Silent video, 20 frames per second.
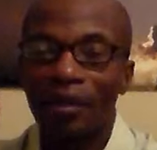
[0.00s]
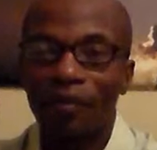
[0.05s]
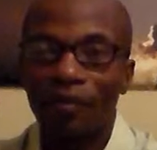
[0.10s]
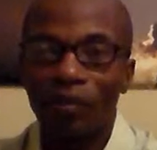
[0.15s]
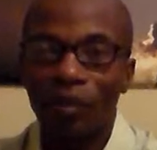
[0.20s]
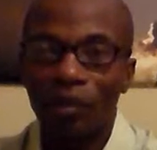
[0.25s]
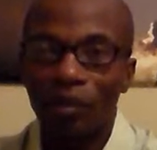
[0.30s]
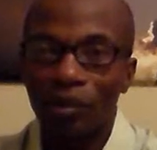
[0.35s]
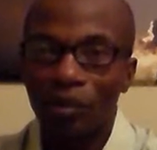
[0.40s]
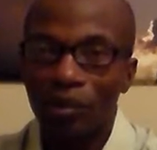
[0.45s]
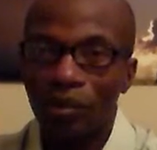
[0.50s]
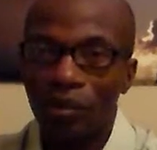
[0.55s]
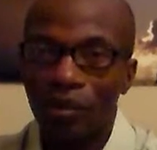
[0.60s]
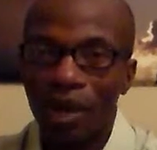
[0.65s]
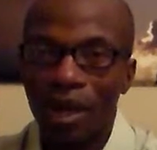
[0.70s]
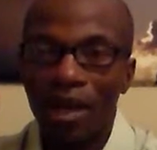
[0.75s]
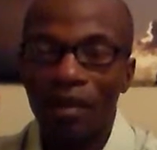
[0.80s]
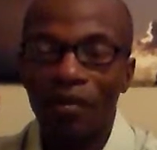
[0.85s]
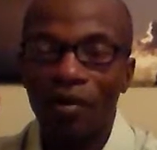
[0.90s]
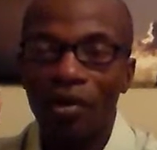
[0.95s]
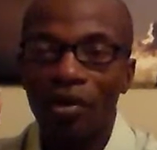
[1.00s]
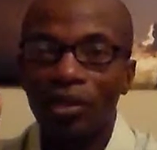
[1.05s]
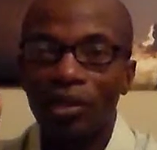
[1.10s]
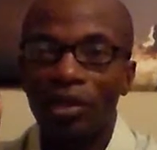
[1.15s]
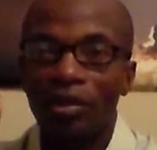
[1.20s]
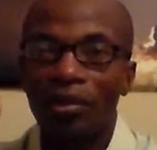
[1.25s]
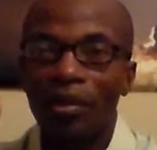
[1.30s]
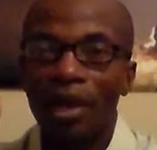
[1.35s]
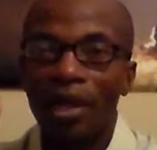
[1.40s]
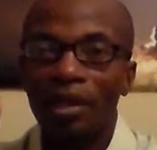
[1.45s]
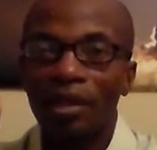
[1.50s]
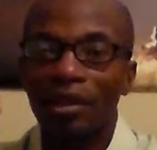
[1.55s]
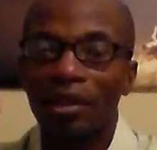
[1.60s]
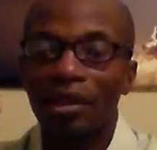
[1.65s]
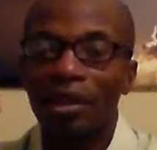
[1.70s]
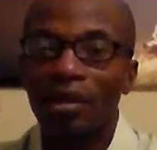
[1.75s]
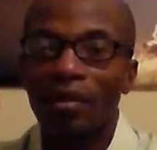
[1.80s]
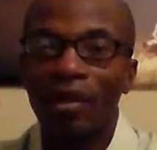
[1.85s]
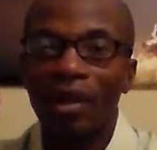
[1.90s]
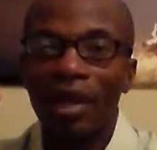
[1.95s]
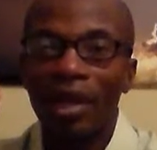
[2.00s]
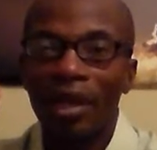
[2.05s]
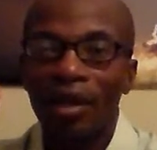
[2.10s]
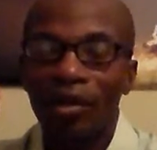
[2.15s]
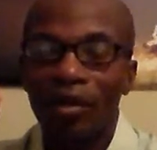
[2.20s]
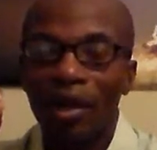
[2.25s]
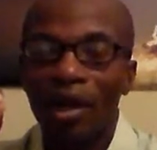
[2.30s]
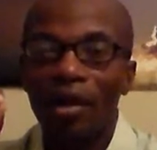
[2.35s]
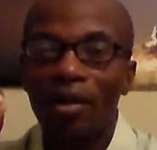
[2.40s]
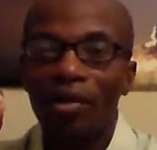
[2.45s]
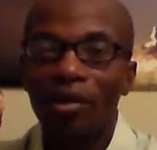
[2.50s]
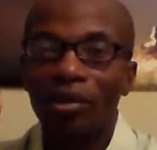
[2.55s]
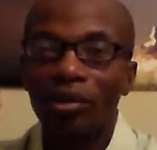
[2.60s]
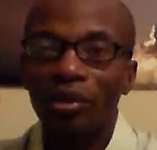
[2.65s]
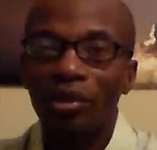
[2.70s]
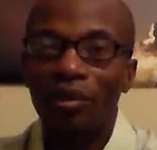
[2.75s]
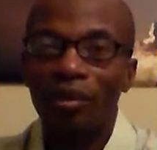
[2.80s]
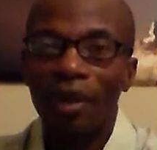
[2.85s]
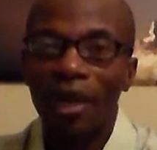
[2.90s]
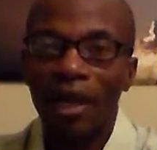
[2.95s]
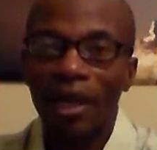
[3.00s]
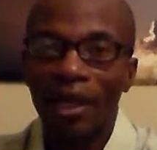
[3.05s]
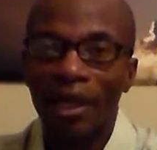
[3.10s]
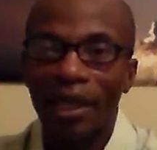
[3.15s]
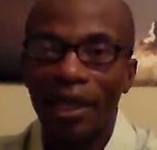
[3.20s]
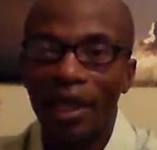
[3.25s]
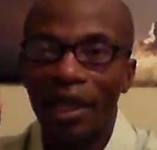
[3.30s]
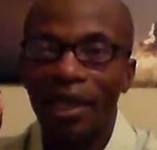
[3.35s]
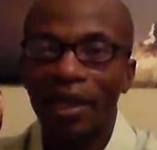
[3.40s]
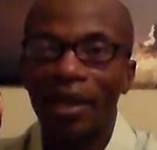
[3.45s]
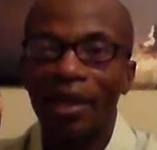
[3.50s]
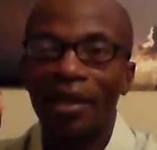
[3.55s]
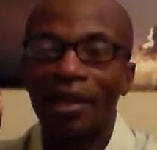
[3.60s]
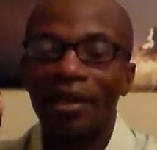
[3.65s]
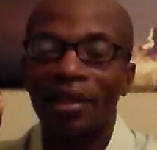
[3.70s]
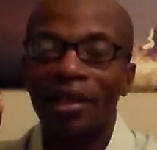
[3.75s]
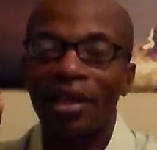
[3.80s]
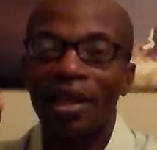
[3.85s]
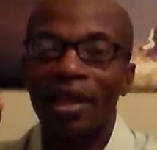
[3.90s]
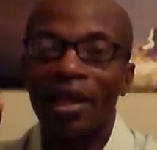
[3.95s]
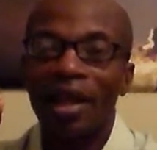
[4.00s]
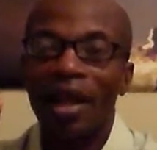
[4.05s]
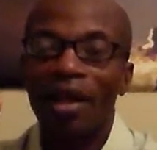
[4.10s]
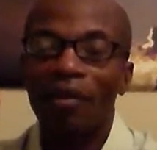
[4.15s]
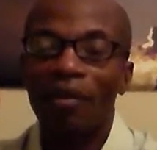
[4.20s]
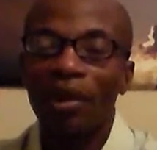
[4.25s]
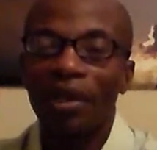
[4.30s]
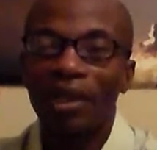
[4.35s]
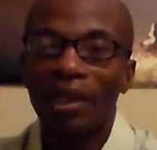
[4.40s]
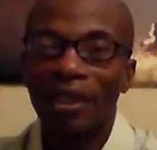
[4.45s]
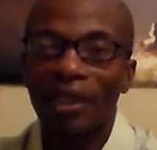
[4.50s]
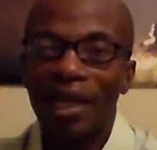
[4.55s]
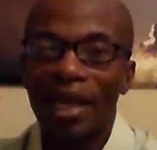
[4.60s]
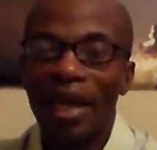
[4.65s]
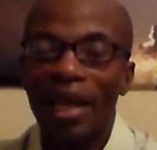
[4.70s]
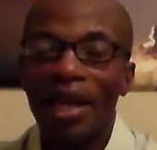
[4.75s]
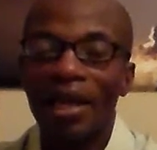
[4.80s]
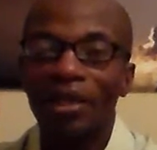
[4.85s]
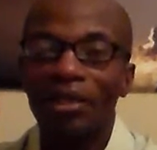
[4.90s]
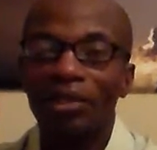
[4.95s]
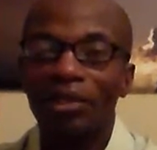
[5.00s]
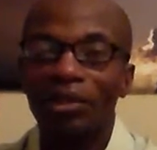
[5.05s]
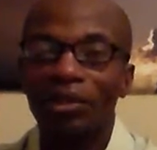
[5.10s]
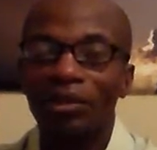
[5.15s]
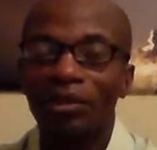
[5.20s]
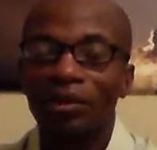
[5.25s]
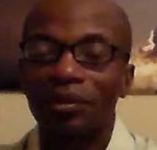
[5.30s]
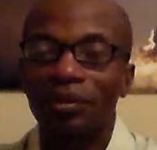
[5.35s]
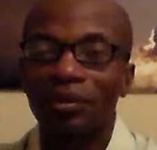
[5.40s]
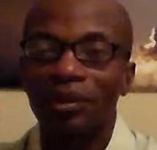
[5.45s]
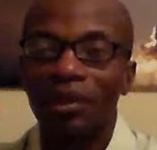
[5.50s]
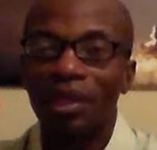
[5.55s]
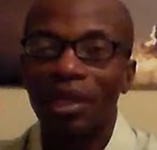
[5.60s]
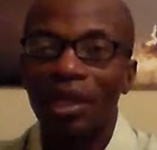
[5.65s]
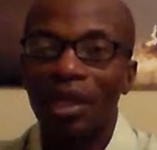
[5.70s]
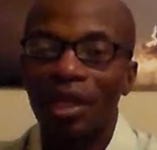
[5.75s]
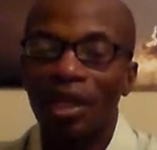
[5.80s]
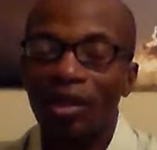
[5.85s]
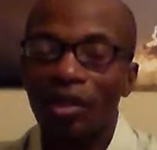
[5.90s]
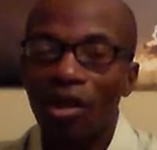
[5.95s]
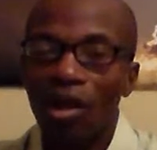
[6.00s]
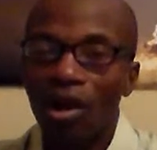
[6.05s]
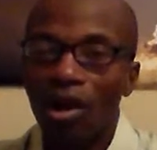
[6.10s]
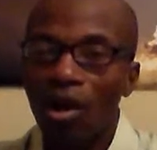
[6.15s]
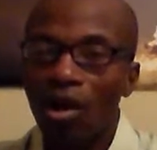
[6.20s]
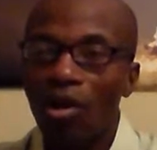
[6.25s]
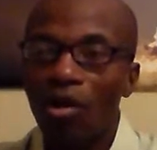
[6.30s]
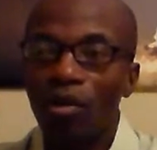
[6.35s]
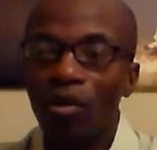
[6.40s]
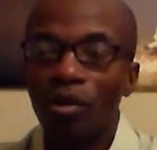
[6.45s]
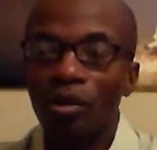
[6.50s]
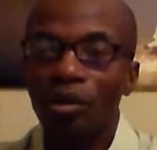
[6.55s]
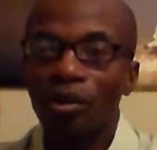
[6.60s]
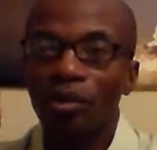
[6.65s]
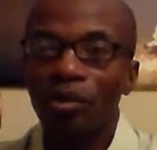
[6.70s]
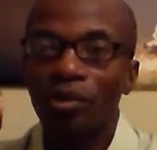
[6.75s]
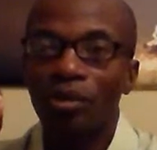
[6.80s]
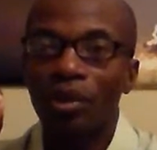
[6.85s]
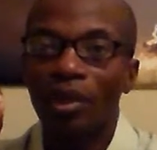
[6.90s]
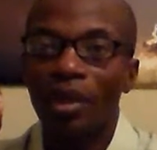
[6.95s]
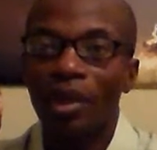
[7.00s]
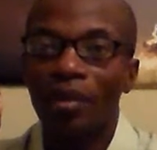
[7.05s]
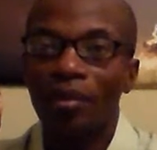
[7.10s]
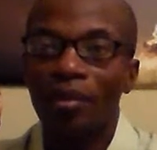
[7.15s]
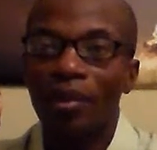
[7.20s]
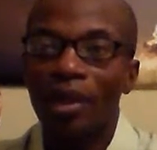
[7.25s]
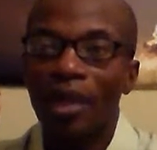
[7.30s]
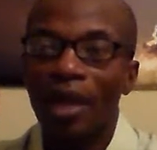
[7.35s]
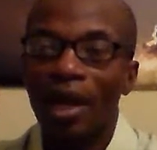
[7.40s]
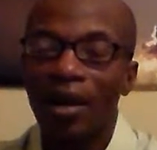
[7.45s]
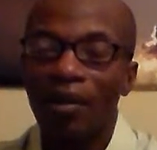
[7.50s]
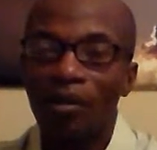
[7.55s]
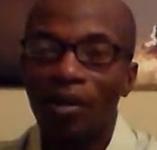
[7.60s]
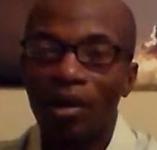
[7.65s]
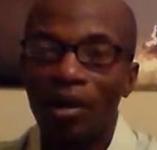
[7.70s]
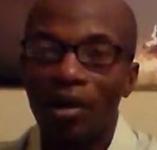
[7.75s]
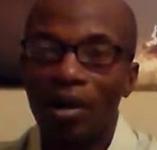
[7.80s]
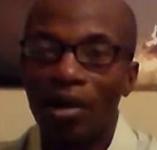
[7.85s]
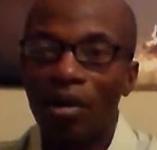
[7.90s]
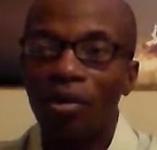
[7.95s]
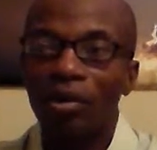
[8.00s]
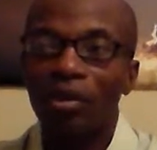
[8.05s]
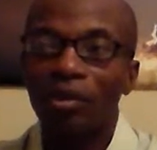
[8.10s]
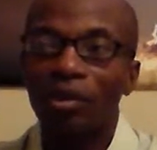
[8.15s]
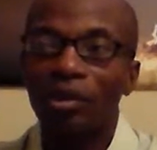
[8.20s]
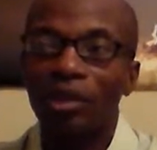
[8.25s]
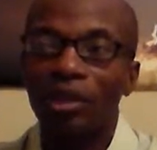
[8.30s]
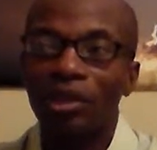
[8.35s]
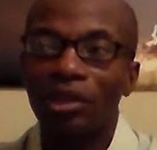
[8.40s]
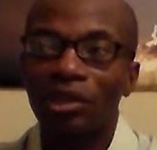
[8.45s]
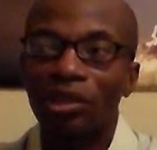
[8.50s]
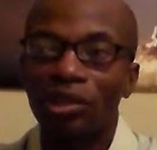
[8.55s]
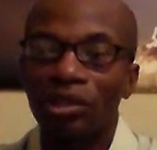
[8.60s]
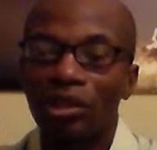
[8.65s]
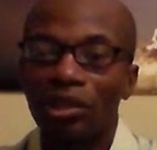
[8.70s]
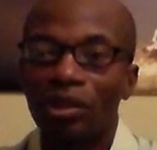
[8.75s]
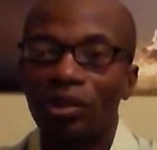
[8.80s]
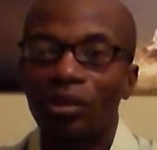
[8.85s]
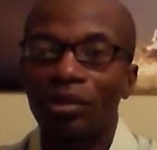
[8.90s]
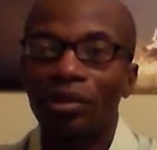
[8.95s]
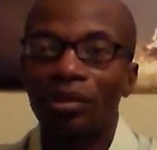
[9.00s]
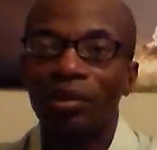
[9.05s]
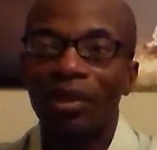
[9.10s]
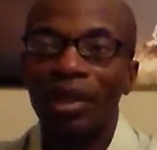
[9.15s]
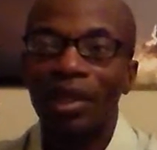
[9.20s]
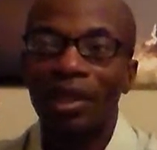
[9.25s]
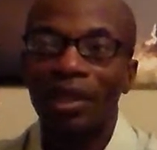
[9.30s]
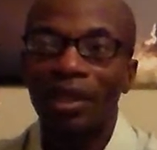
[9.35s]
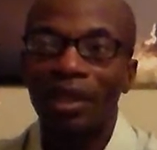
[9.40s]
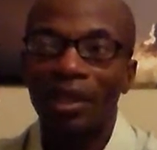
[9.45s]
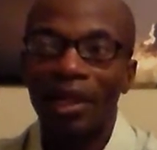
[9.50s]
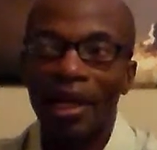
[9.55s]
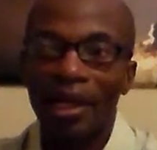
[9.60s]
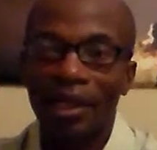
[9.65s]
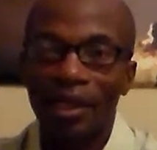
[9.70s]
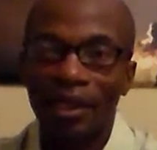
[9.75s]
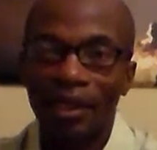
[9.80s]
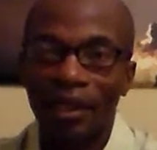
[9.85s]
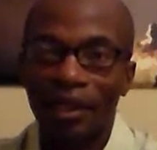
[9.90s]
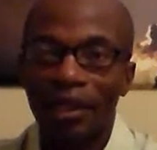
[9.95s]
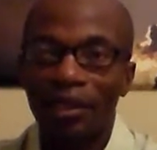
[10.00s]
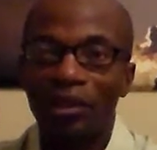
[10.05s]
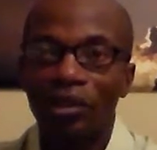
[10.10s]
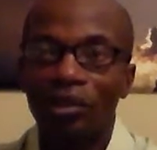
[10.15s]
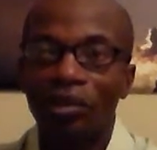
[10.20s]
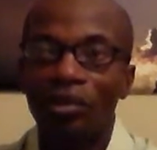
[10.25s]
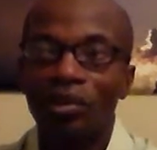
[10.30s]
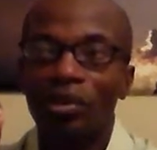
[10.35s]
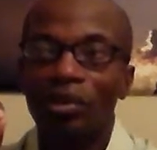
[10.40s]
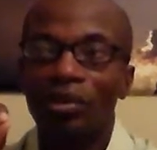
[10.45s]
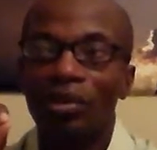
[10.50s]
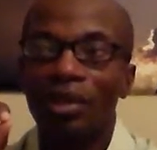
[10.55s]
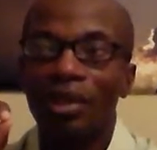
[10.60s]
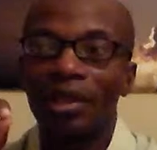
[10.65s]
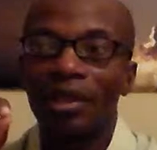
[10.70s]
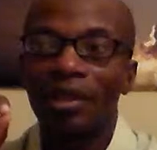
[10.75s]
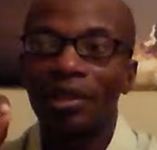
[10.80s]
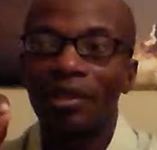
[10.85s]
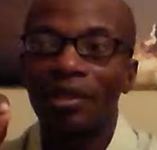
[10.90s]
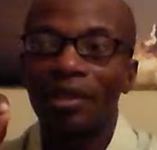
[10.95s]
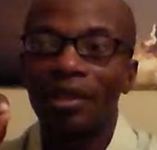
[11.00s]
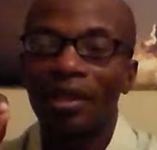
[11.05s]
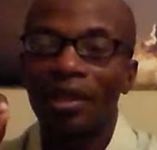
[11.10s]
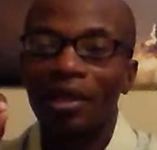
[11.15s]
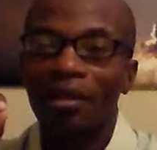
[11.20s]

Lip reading: And if you grab hold to my love, grab hold to my hand, I will guide you and hold you up. I will hold you and show you that I can get you through this.